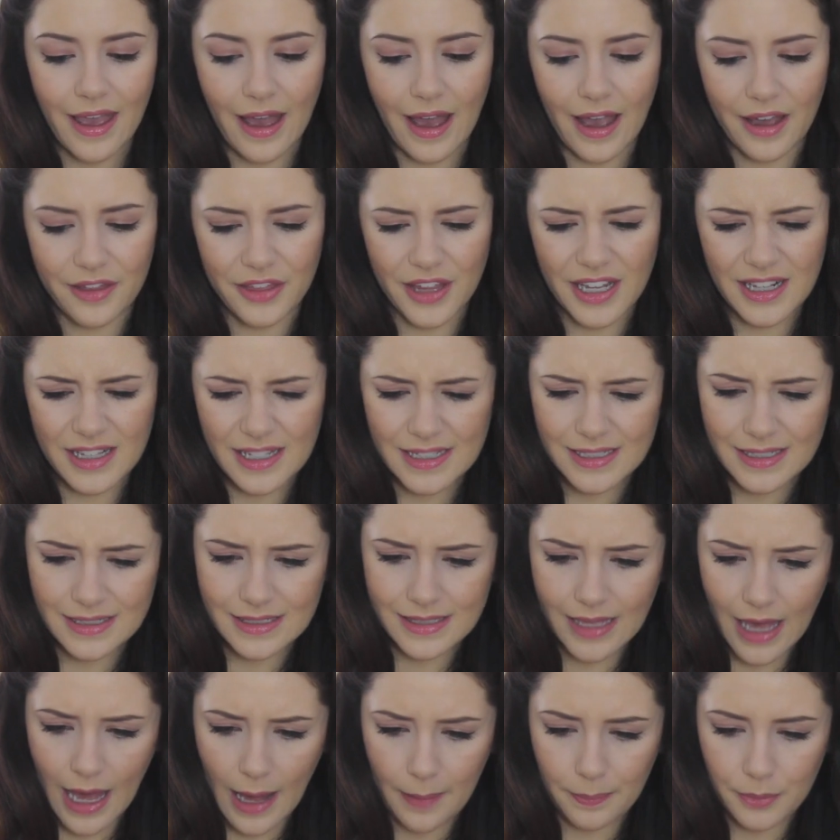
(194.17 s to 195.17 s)
I think this is
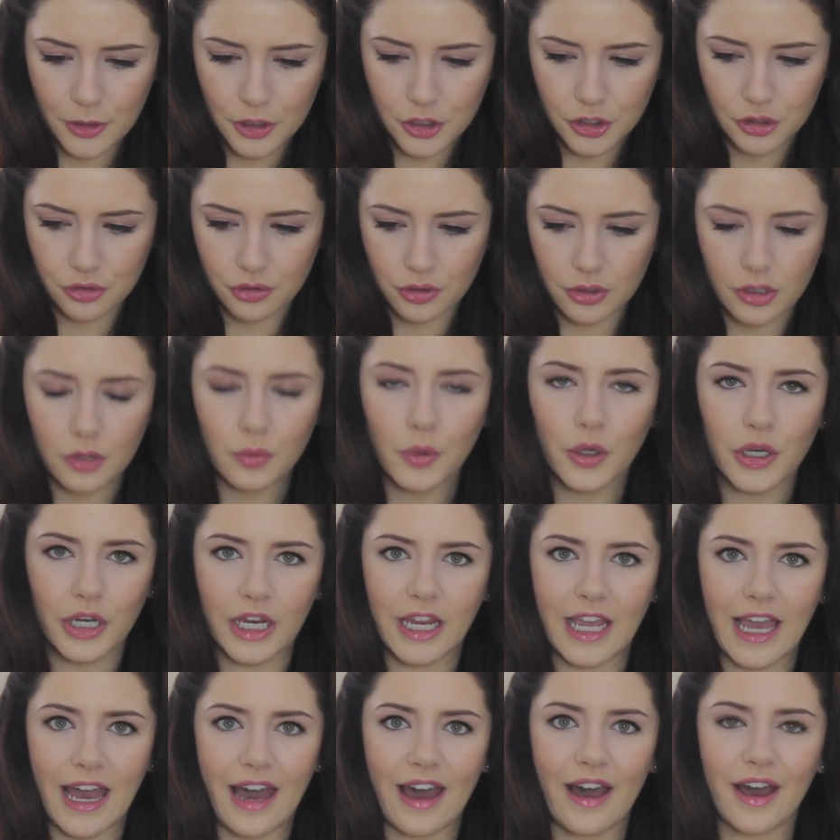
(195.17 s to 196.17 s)
the Apple Strudel one.
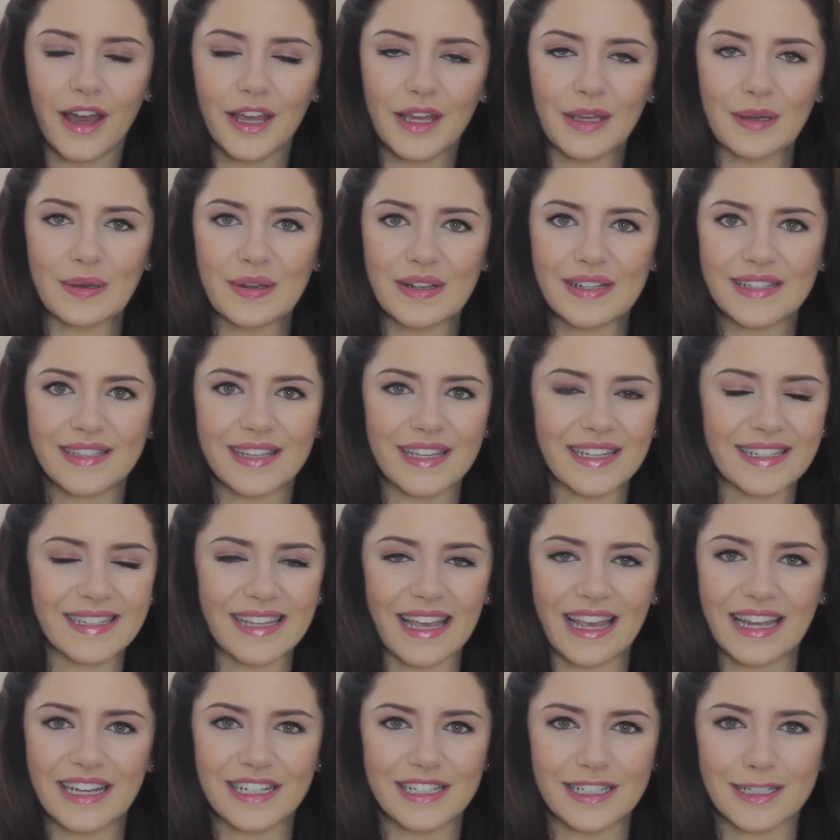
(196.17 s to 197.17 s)
Yeah, I used this
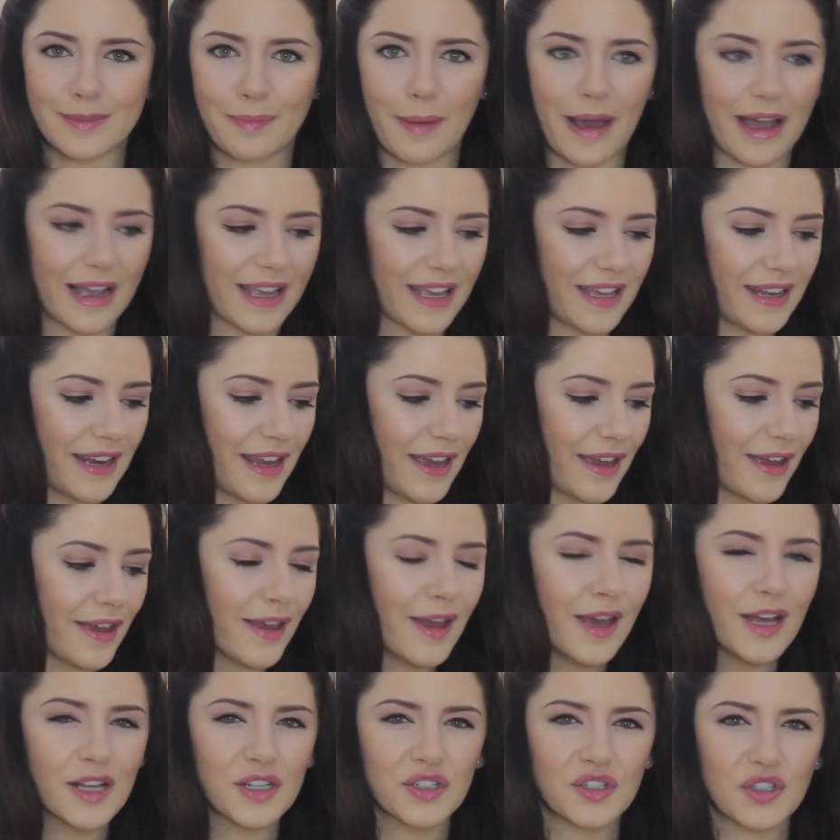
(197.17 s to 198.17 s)
ages back in a
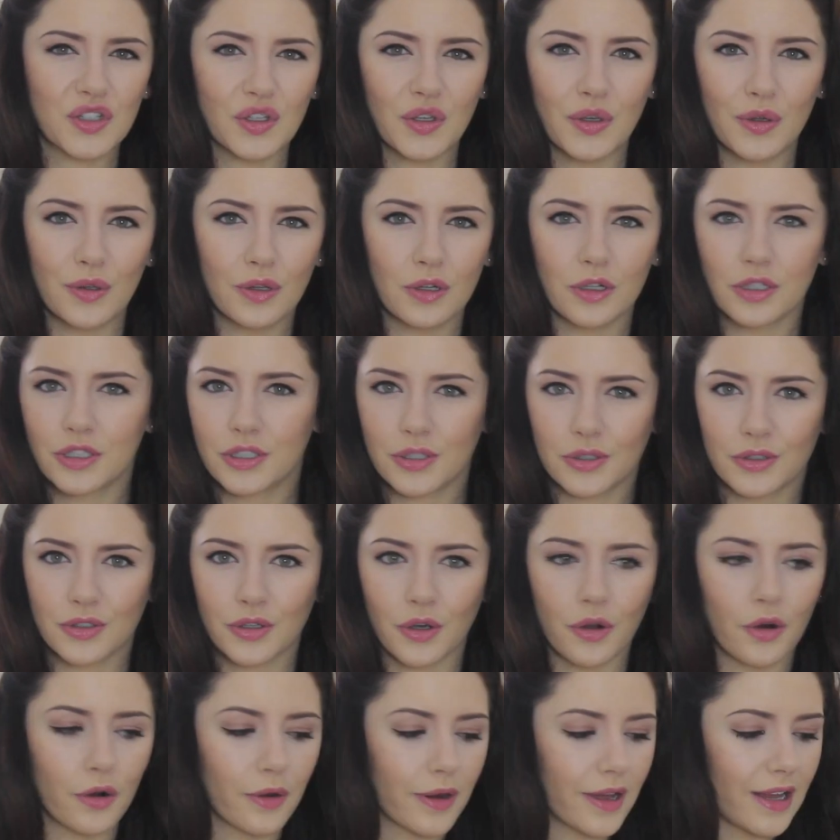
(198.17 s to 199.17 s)
school
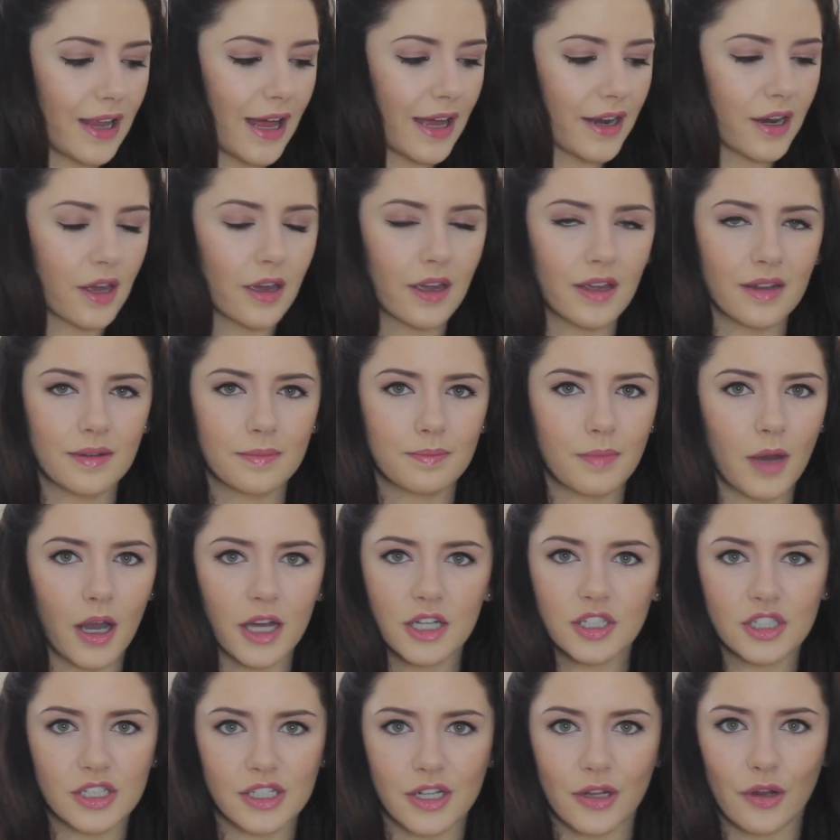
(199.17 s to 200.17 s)
tutorial, and
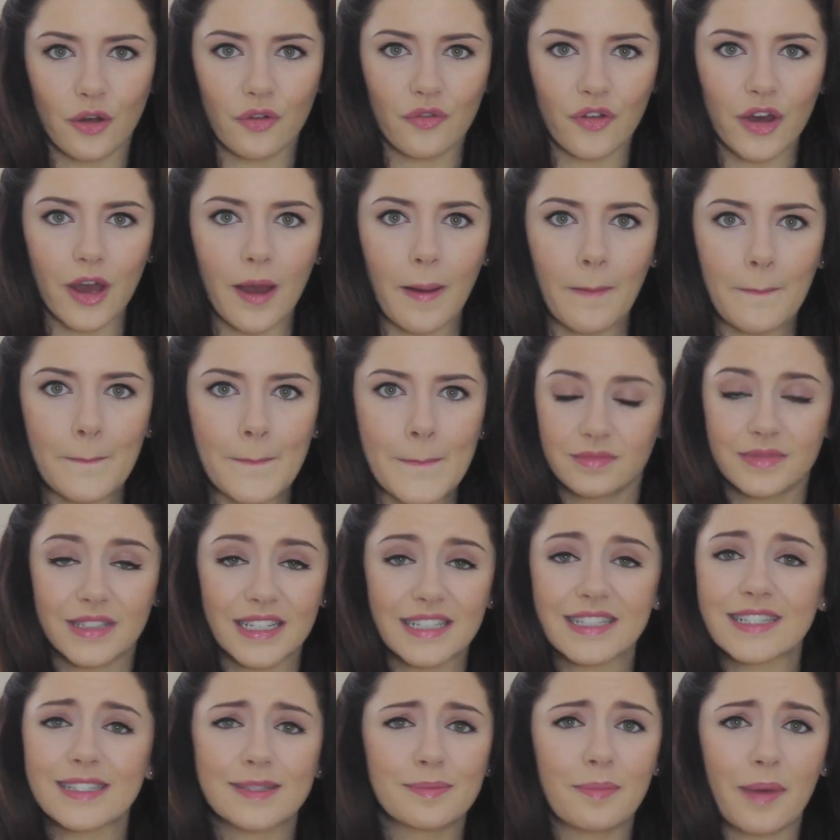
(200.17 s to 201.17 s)
I just love it.
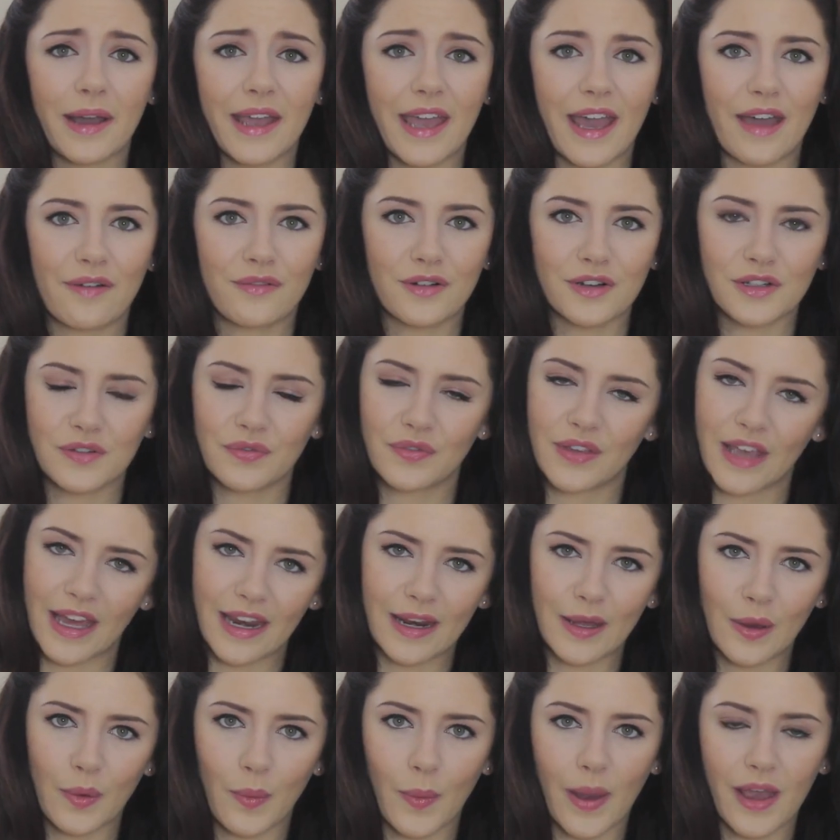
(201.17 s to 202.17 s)
This is my effort of
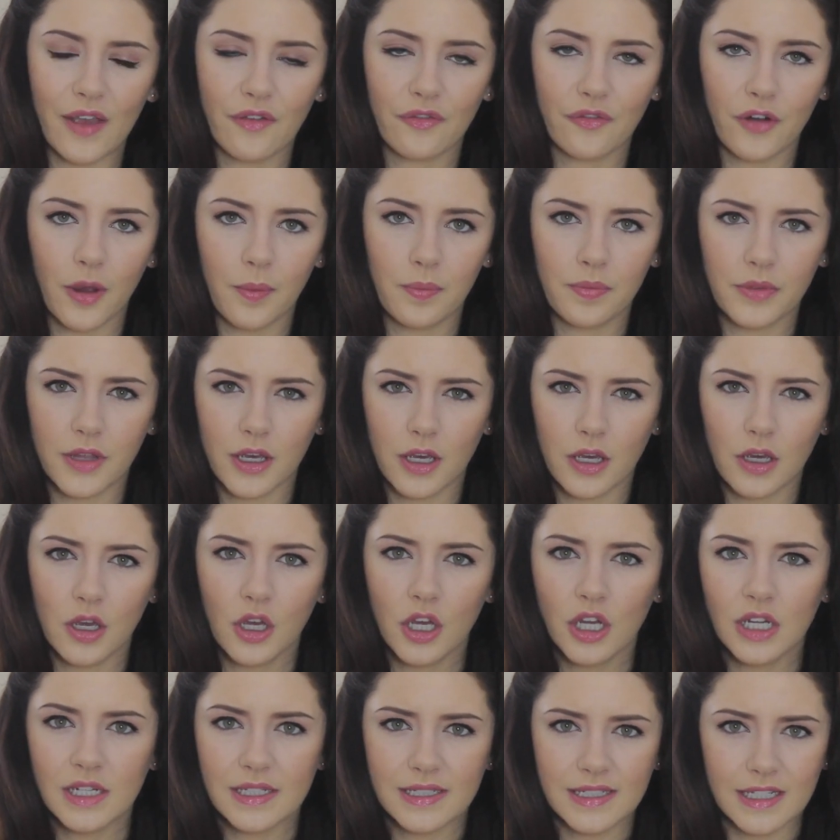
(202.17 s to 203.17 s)
getting away from the
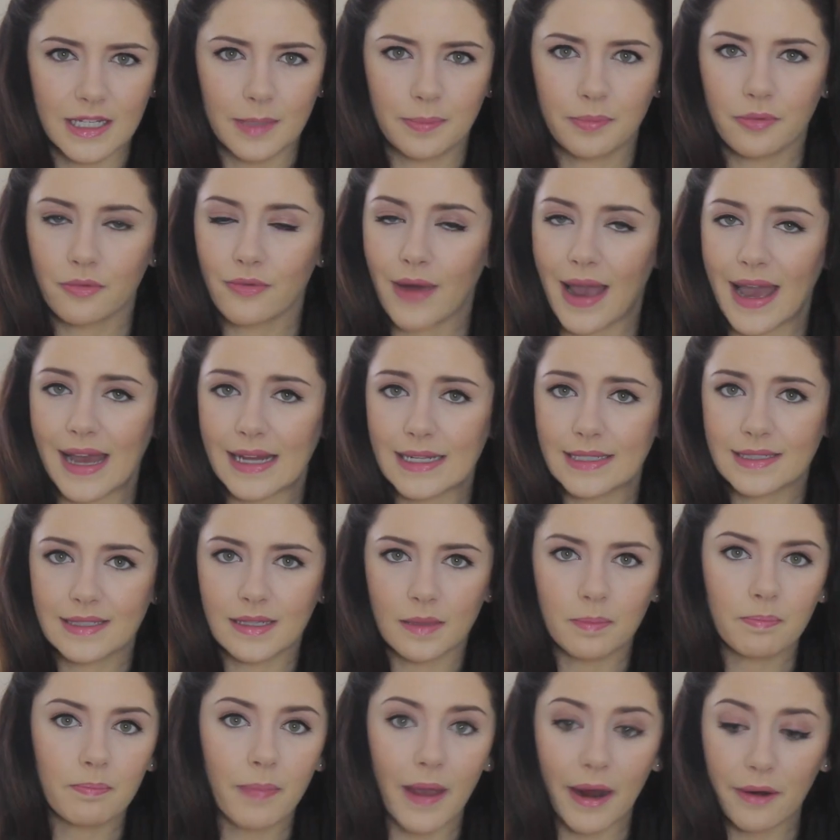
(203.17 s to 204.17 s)
deep reds
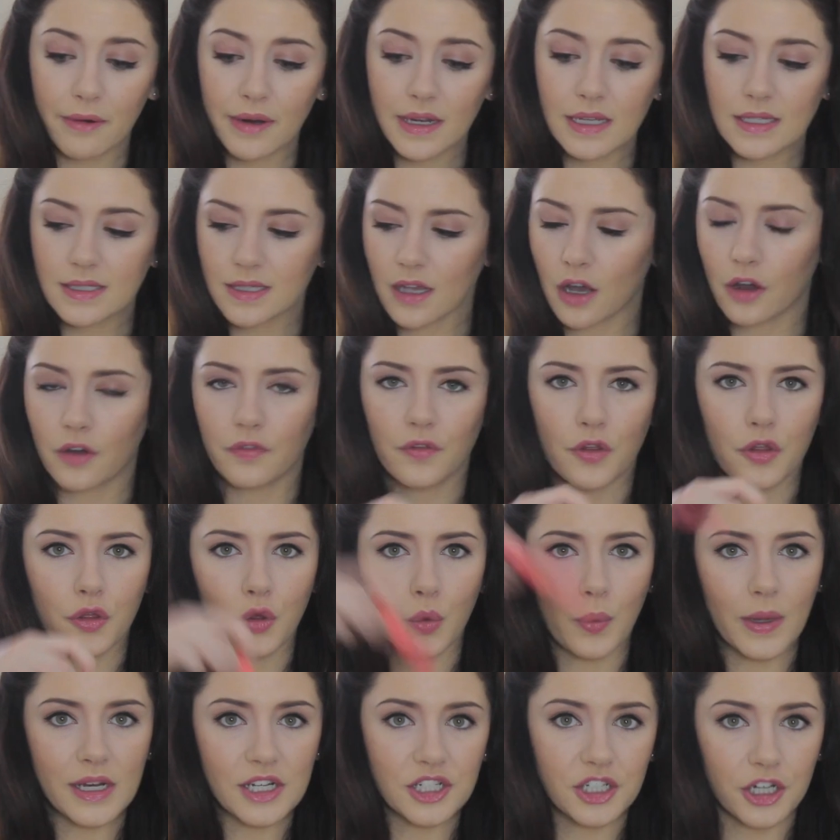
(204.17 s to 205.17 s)
and berries of the
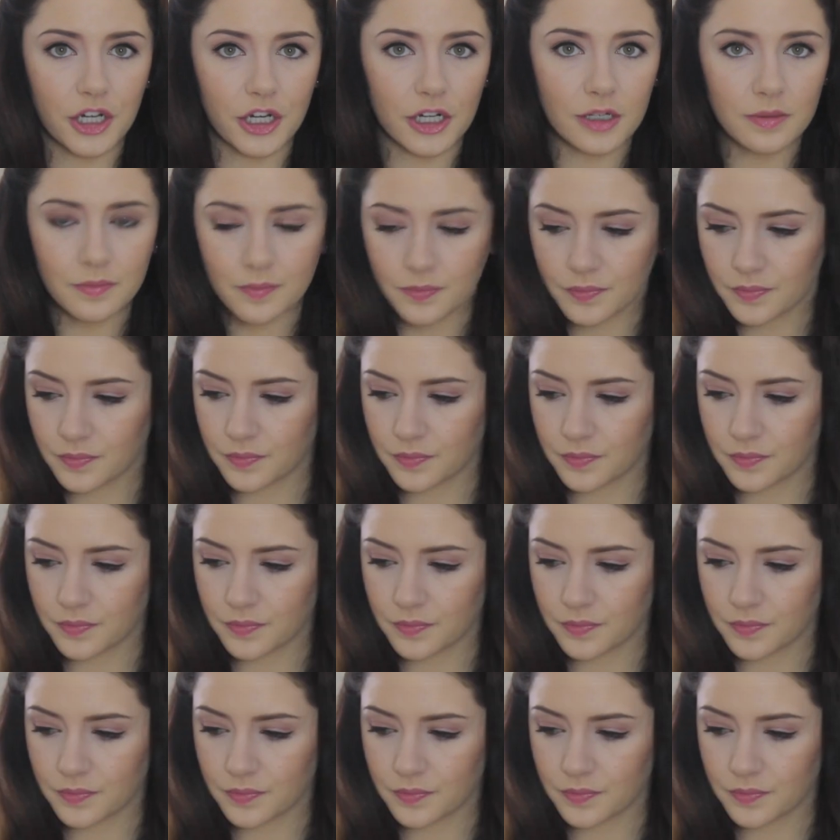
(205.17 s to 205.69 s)
winter.